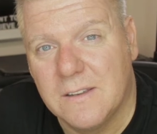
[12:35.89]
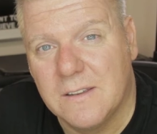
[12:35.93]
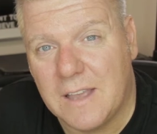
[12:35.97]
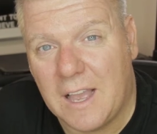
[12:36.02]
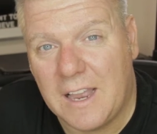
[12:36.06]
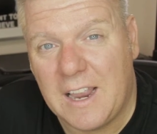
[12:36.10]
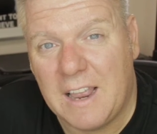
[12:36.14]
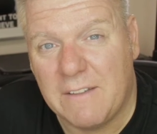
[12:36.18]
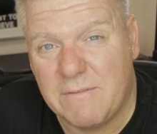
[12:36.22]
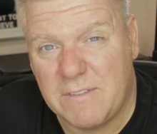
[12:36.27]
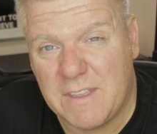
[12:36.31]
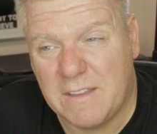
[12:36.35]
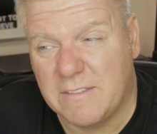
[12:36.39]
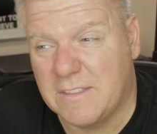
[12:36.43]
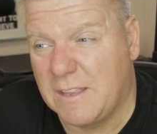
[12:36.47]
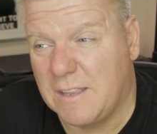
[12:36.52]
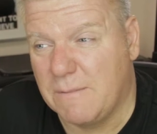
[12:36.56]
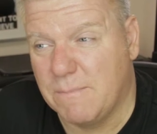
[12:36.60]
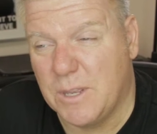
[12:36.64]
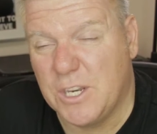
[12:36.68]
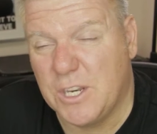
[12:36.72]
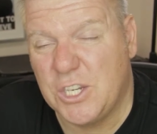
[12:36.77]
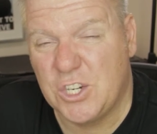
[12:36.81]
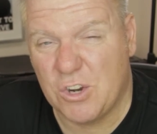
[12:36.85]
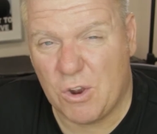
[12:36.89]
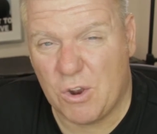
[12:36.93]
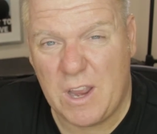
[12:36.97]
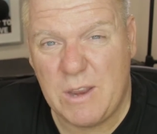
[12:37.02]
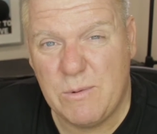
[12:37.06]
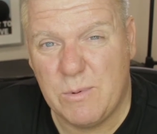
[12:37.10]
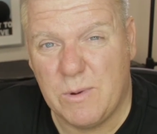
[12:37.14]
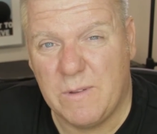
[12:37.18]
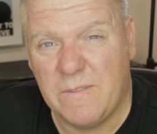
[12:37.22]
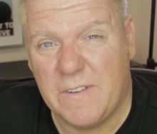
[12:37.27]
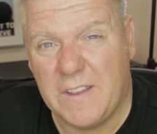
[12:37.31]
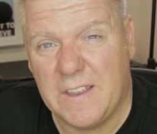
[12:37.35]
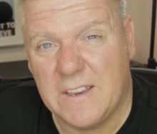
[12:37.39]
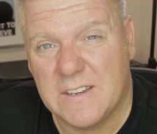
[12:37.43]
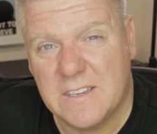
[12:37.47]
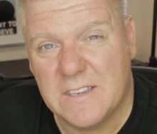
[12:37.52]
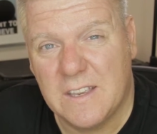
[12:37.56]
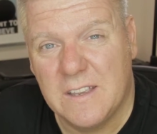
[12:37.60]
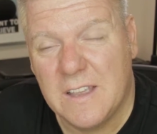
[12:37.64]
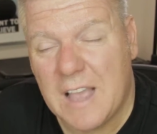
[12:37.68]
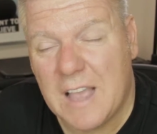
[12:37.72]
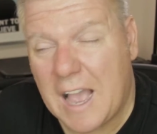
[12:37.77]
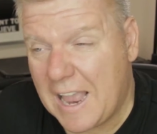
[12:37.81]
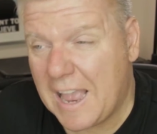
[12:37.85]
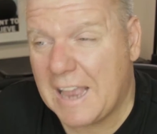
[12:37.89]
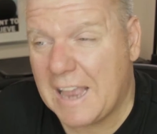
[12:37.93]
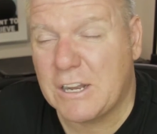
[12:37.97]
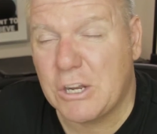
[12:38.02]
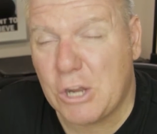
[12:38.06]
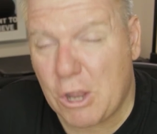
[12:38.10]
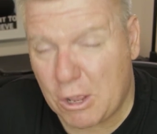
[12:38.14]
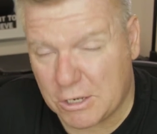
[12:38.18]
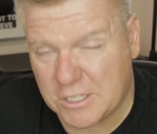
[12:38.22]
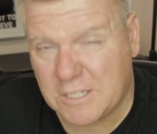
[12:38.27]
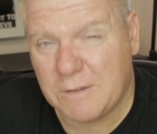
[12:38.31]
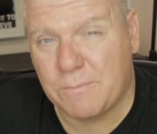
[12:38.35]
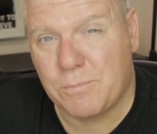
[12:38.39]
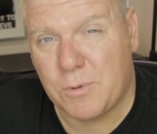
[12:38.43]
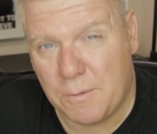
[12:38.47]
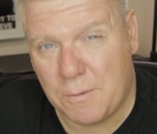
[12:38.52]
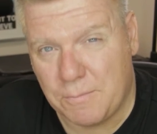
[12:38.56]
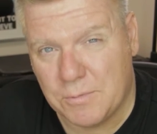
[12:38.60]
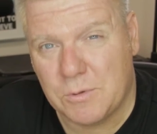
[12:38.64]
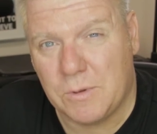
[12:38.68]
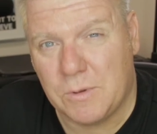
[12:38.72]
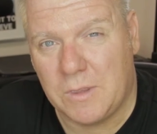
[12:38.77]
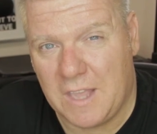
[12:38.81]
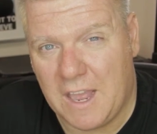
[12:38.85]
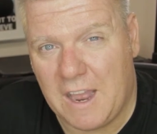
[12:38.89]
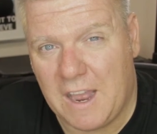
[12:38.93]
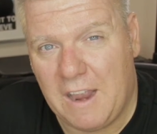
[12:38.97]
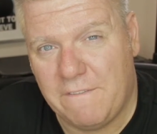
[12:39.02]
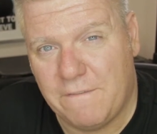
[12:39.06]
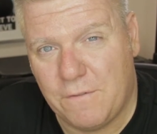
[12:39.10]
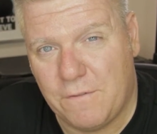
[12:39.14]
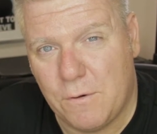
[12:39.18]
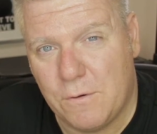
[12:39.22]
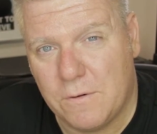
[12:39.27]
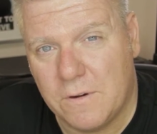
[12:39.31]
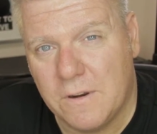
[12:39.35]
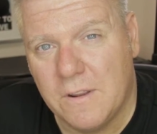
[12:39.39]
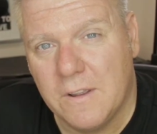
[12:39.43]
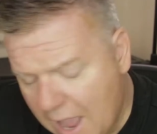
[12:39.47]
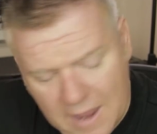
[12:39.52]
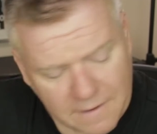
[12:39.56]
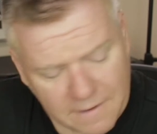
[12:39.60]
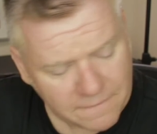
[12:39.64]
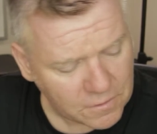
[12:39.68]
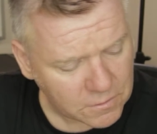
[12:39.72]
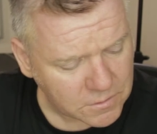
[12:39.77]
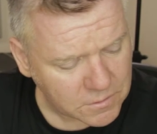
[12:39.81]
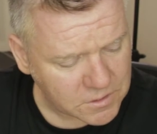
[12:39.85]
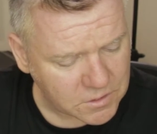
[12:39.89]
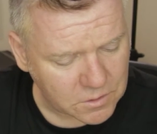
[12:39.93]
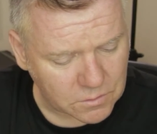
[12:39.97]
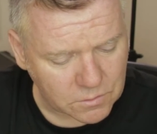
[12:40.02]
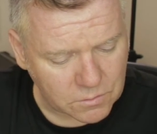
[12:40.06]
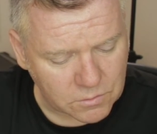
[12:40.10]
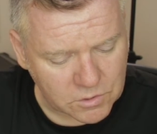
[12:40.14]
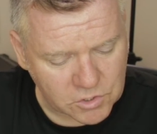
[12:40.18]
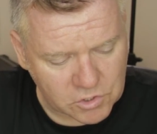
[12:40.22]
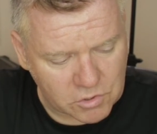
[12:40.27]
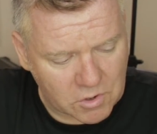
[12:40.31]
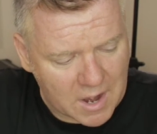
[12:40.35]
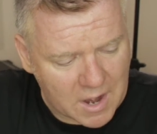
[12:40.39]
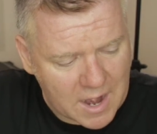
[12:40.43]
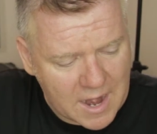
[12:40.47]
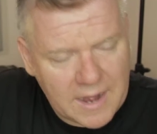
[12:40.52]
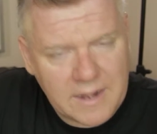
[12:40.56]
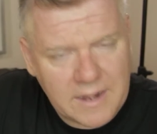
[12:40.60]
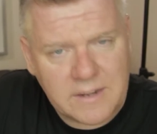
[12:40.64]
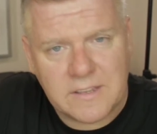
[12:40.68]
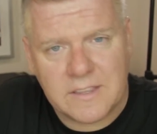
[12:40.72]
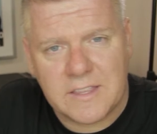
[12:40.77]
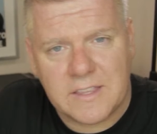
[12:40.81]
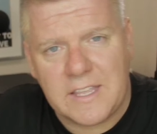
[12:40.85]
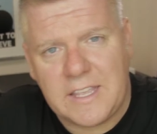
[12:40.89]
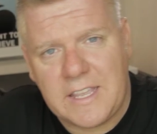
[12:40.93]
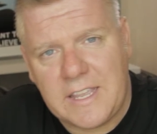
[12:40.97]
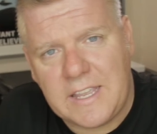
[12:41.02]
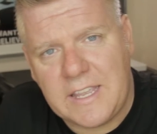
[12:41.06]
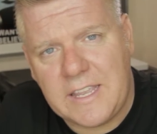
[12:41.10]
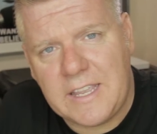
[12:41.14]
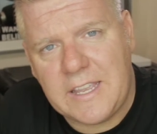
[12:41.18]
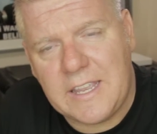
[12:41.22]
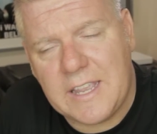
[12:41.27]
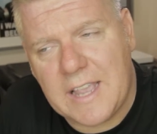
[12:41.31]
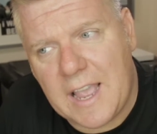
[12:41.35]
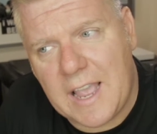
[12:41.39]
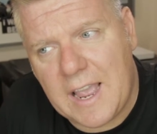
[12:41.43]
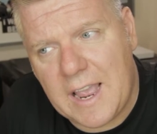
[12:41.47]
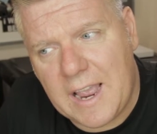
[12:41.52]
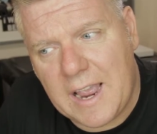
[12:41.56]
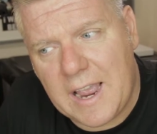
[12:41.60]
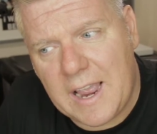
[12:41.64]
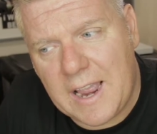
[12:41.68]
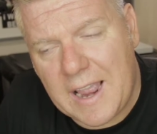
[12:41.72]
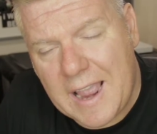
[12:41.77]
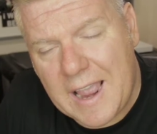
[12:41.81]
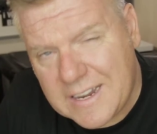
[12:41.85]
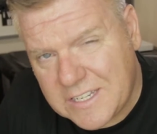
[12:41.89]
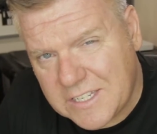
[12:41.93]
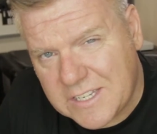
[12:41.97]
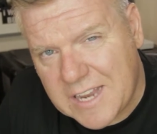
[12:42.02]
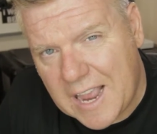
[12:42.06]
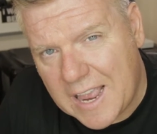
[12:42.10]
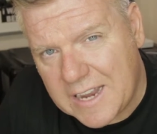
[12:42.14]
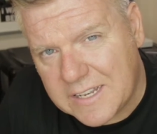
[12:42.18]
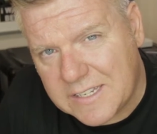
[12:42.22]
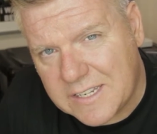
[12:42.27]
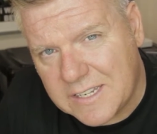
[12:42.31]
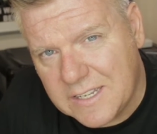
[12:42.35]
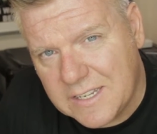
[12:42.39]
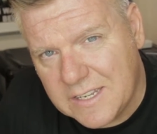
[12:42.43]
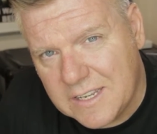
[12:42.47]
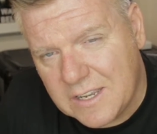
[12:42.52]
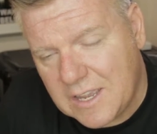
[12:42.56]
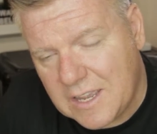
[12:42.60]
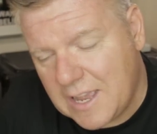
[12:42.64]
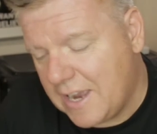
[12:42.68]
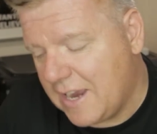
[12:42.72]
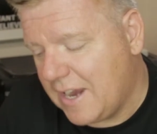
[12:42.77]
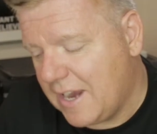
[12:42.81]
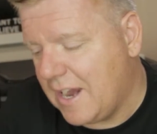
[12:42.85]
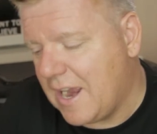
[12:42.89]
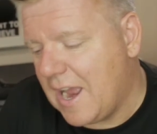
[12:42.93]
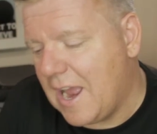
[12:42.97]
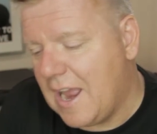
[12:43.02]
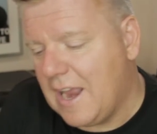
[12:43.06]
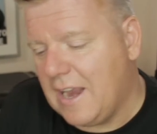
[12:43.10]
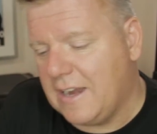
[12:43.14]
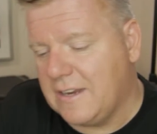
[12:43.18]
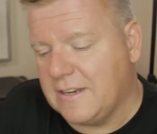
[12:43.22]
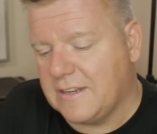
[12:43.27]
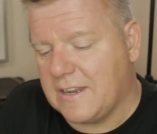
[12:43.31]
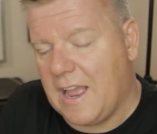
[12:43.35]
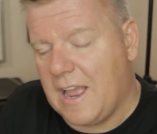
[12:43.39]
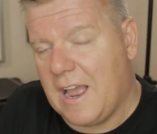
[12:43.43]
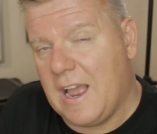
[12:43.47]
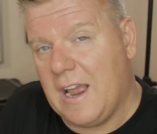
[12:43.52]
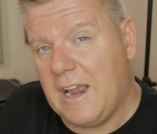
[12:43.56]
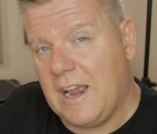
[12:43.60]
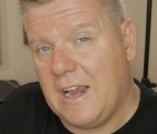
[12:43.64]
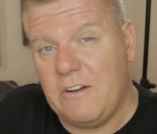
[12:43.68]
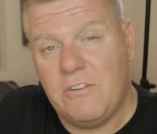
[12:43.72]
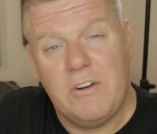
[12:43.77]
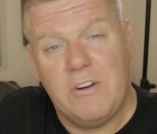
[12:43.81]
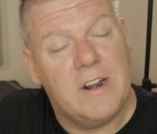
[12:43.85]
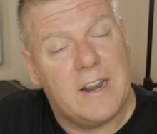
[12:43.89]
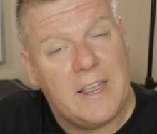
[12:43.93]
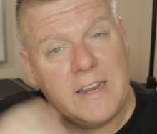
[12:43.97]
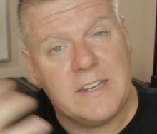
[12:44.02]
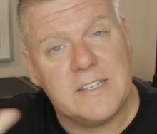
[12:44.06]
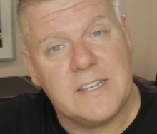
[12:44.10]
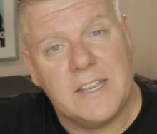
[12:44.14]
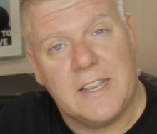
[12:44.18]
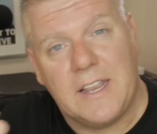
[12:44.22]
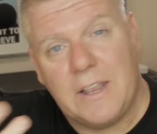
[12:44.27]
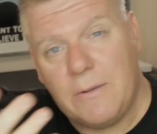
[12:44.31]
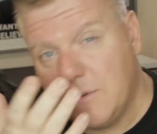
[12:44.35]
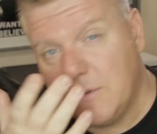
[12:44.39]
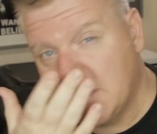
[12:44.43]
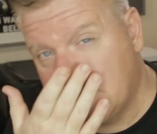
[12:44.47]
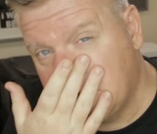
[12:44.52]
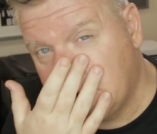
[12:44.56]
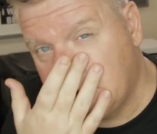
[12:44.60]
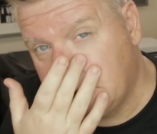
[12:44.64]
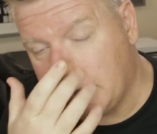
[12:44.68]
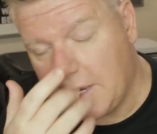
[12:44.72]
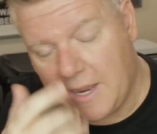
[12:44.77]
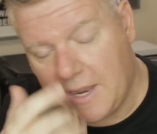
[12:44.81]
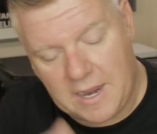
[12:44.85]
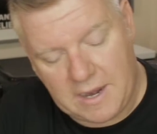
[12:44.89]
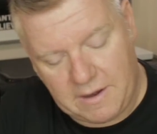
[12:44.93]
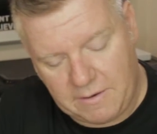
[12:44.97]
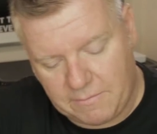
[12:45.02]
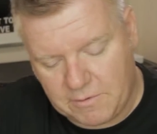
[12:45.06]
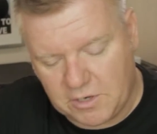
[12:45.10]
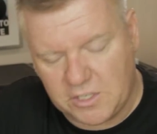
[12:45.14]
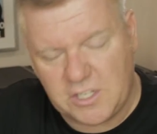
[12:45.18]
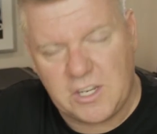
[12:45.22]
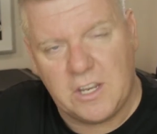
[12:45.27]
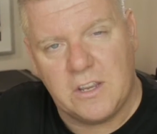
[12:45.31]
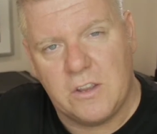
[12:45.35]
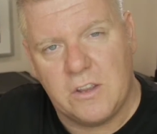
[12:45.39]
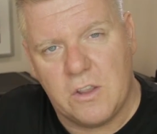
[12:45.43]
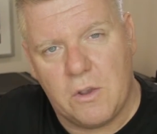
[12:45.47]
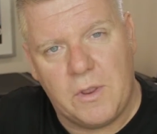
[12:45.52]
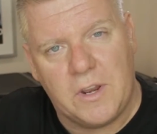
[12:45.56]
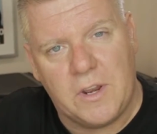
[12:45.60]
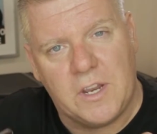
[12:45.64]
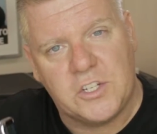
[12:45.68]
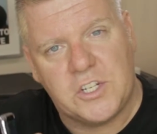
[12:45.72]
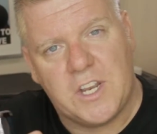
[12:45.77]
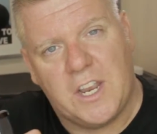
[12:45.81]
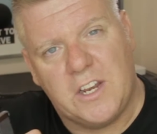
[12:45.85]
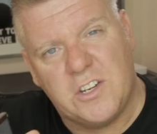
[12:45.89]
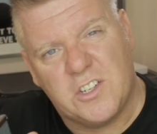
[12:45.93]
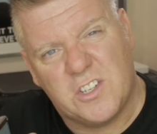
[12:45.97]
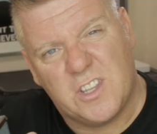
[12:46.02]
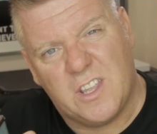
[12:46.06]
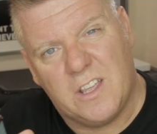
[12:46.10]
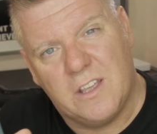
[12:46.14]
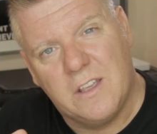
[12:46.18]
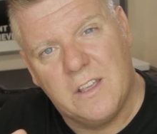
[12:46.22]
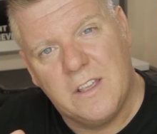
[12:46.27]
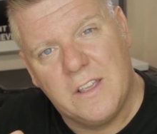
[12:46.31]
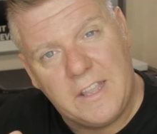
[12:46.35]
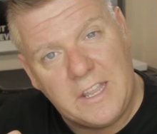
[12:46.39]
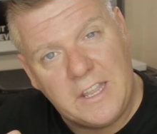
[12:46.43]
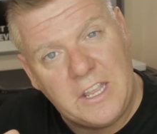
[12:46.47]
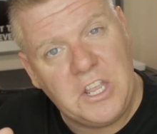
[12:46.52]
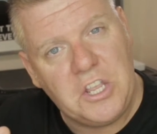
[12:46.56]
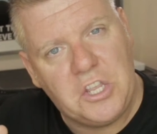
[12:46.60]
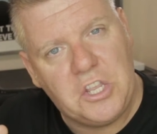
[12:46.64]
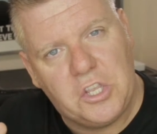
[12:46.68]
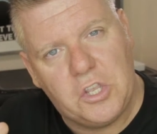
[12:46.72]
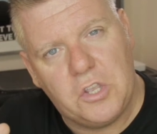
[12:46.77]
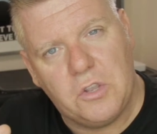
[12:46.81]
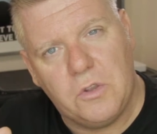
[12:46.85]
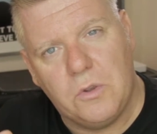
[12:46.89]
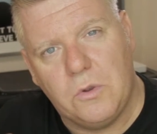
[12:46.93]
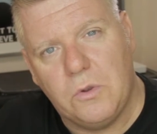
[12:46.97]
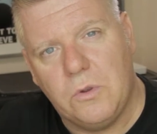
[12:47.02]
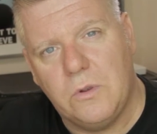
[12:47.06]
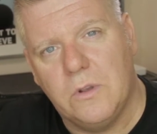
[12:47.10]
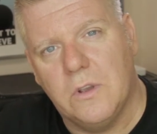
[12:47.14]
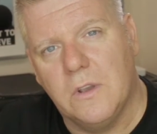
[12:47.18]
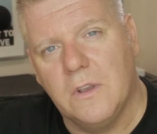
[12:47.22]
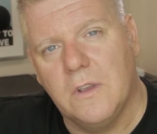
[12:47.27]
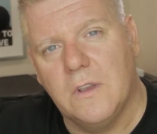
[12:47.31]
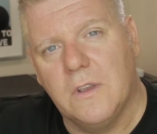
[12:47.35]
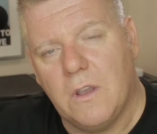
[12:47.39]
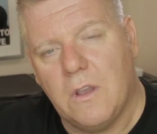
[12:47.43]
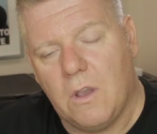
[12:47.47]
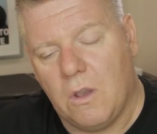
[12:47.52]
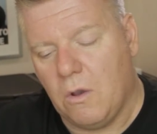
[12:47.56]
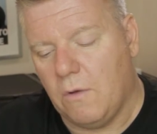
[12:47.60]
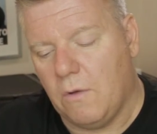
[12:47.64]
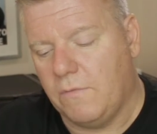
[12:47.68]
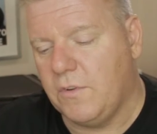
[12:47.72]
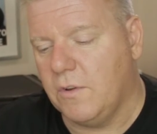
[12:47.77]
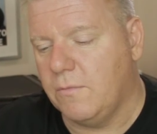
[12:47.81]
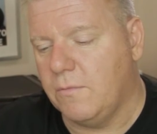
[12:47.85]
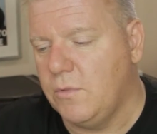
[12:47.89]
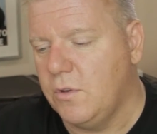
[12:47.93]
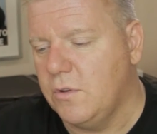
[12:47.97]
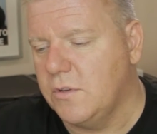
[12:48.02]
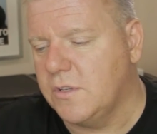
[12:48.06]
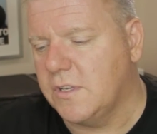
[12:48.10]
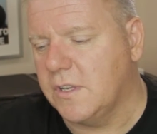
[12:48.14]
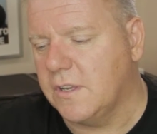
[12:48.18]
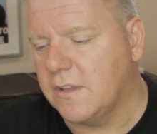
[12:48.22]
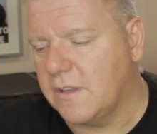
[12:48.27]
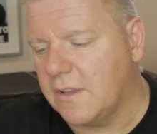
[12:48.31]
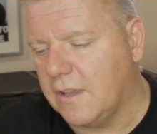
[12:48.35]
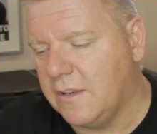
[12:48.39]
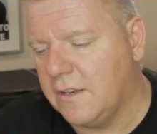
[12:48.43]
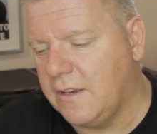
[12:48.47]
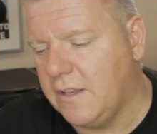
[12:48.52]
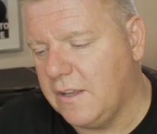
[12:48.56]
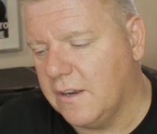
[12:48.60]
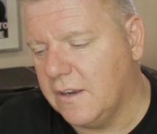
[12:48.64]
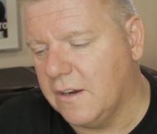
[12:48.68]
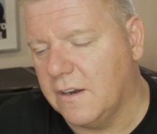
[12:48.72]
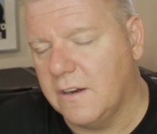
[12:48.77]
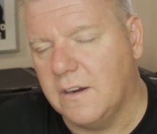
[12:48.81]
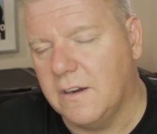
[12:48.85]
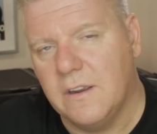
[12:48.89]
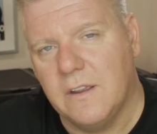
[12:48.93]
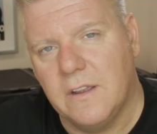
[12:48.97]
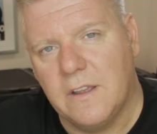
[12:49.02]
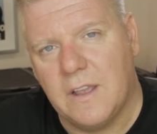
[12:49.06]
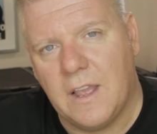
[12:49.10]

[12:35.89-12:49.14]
I have nothing but joy with it. I had lots of problems with the iPhone. I have also tried the headset, and I really liked it. It was because you can go in and change the EQ of your music in here.